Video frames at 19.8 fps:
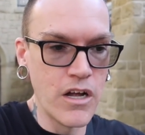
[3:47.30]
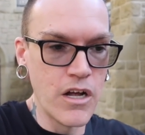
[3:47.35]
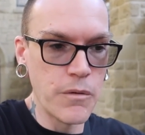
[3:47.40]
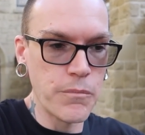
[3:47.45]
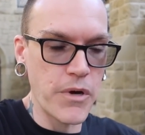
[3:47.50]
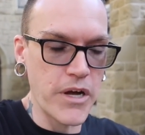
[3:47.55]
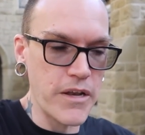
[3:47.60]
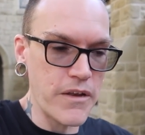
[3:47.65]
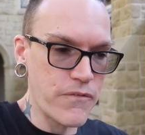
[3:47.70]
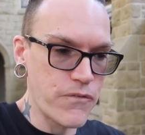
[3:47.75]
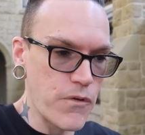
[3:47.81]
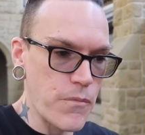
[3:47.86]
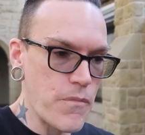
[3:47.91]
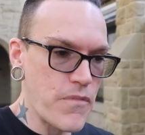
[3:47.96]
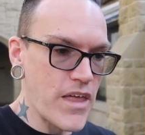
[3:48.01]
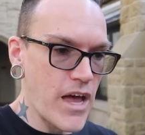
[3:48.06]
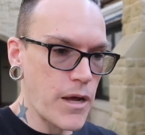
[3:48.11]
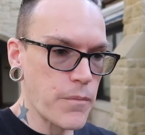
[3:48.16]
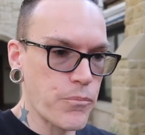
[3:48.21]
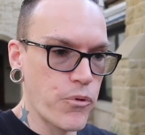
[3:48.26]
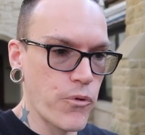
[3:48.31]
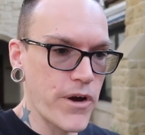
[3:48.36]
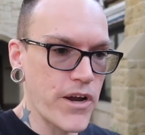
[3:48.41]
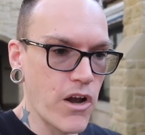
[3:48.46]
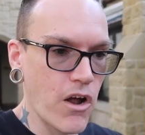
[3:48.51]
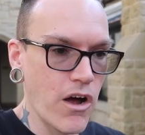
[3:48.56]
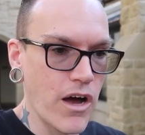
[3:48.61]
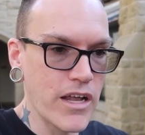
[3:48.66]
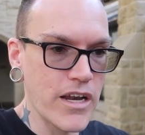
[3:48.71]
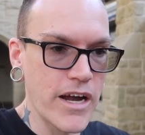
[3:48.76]
But from that point
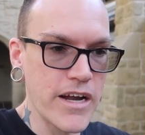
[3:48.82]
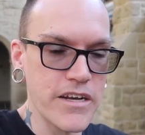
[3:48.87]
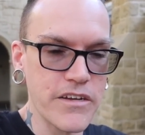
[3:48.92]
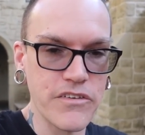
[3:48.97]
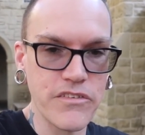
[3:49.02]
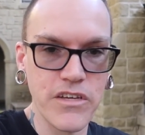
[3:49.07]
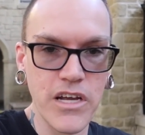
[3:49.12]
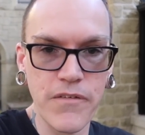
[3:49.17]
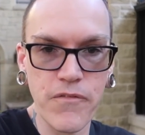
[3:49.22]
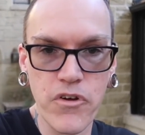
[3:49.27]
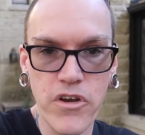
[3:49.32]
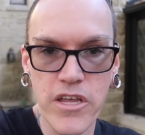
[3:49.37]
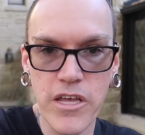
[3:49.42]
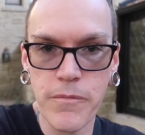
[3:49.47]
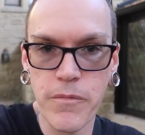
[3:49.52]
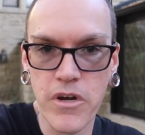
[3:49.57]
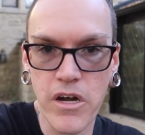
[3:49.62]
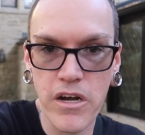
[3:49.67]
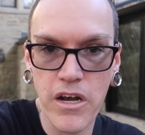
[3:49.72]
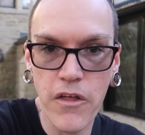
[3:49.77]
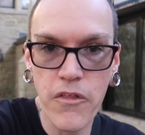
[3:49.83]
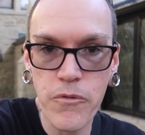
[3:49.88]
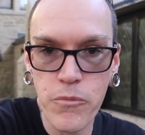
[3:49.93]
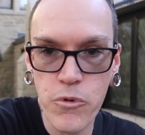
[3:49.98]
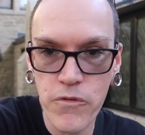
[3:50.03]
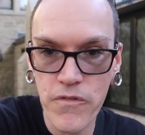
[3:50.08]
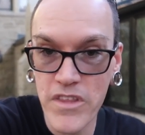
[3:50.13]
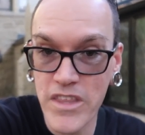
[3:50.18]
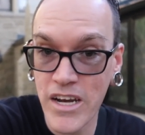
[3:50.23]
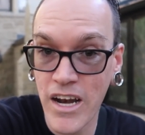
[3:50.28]
on, I discovered him in another
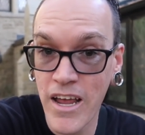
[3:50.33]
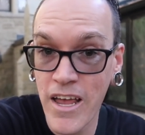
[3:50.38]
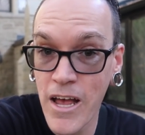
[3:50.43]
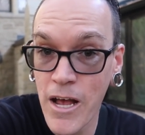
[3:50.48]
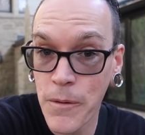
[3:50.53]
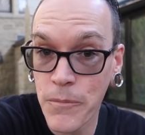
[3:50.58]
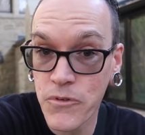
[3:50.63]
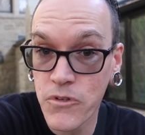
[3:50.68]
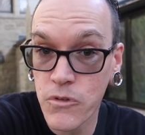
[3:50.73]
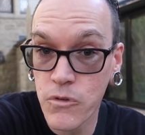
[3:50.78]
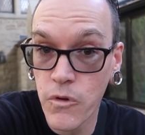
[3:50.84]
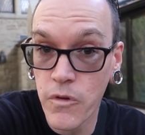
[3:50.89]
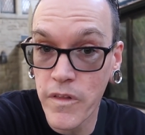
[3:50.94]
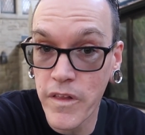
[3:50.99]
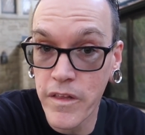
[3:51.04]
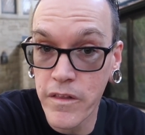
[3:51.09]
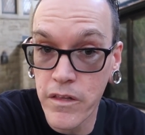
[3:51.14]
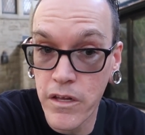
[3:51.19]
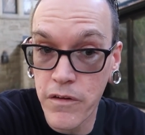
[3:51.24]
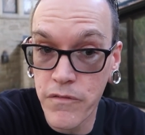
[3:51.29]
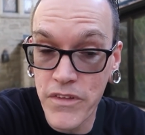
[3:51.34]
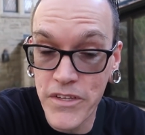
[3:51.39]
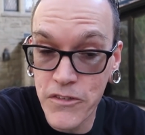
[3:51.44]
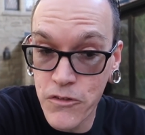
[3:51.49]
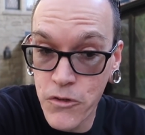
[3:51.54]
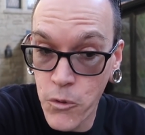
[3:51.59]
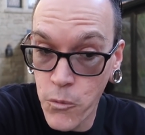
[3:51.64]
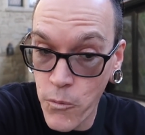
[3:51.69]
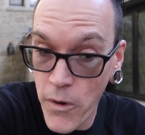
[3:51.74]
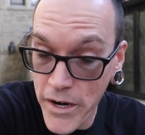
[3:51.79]
movie that I absolutely love that's
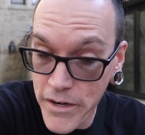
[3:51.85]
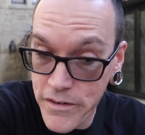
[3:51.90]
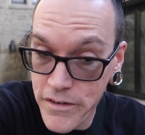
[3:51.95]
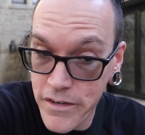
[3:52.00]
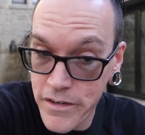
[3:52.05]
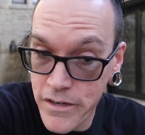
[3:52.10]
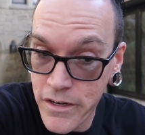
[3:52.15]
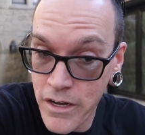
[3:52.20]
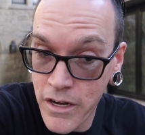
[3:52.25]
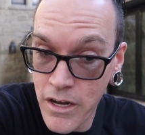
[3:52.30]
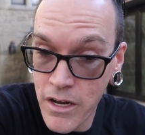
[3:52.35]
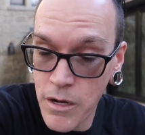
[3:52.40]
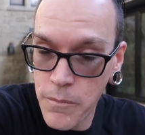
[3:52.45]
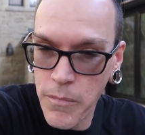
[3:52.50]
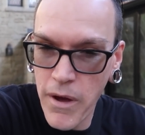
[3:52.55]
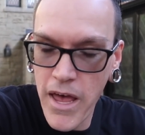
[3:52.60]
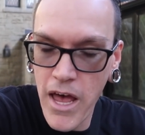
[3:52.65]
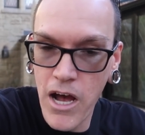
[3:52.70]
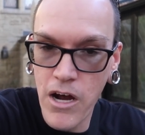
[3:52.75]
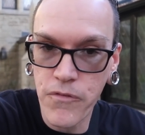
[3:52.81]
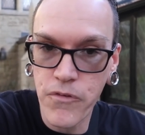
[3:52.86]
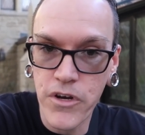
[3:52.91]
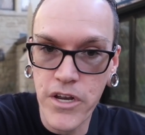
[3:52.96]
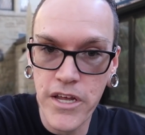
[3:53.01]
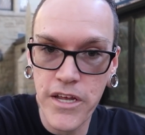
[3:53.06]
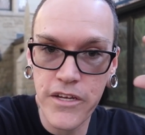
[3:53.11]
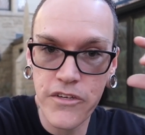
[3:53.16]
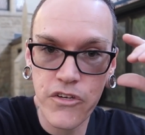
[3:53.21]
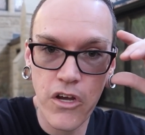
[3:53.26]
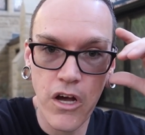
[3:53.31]
directed by Alfred
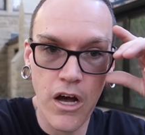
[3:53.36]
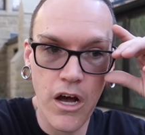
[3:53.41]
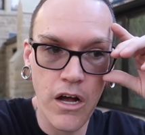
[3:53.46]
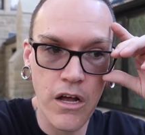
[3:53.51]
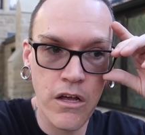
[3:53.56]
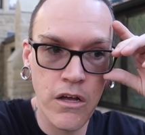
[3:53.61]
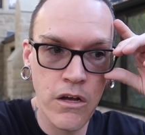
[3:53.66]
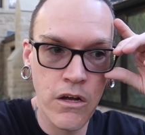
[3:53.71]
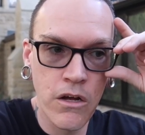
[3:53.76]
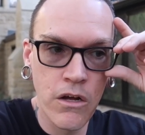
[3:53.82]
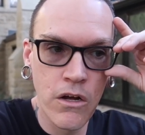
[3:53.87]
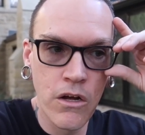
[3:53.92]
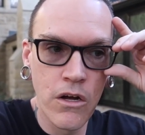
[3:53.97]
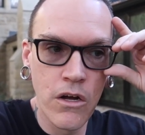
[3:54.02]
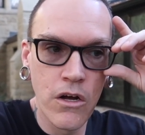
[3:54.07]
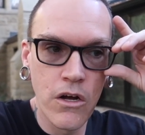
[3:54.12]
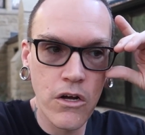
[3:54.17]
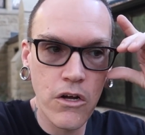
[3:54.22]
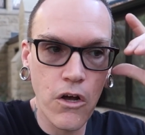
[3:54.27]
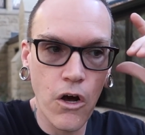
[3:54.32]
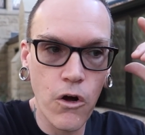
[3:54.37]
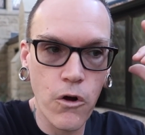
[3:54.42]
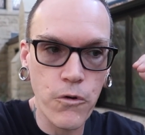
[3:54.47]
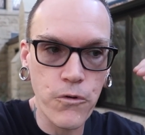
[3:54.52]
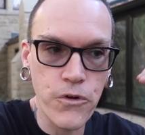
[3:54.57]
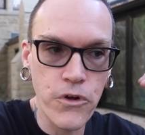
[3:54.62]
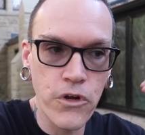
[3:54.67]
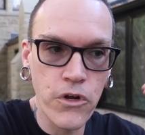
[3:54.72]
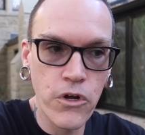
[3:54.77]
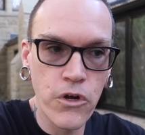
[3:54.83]
Hitchcock
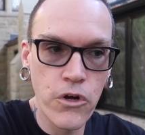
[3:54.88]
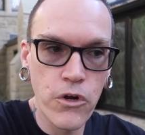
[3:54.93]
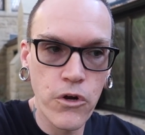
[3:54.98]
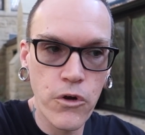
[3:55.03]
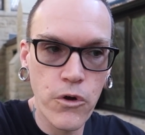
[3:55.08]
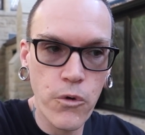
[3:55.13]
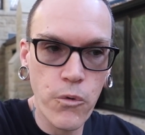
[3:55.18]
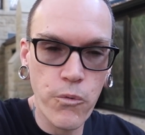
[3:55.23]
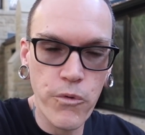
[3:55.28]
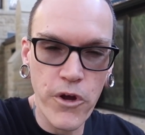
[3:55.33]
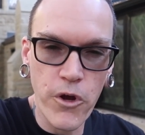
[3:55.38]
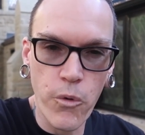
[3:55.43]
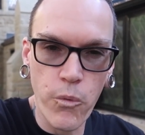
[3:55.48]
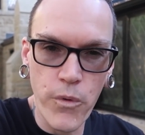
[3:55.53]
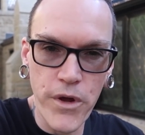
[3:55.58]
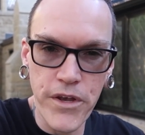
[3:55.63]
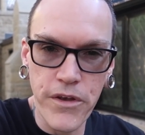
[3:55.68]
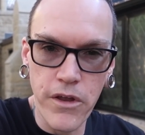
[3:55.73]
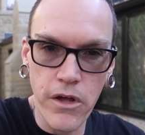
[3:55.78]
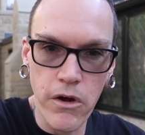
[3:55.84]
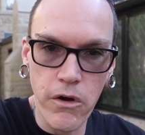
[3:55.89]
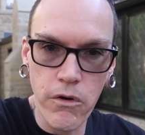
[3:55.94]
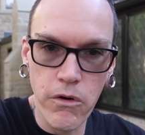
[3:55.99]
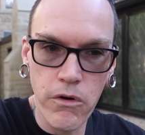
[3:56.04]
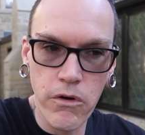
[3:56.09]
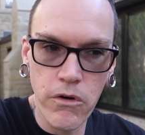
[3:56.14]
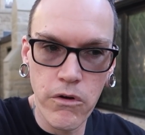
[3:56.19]
called Rear Window.